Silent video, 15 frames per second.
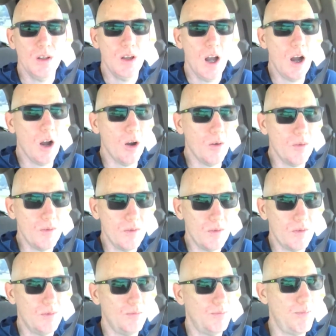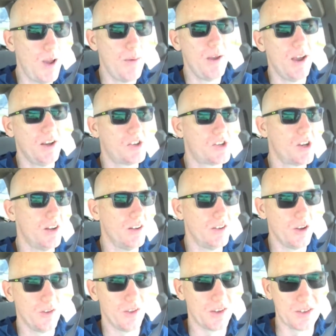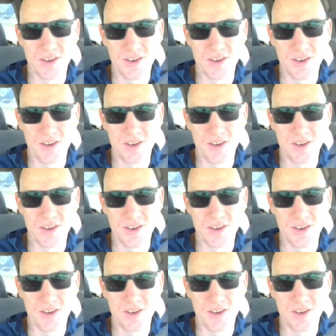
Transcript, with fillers: Oh, maybe I shouldn't do this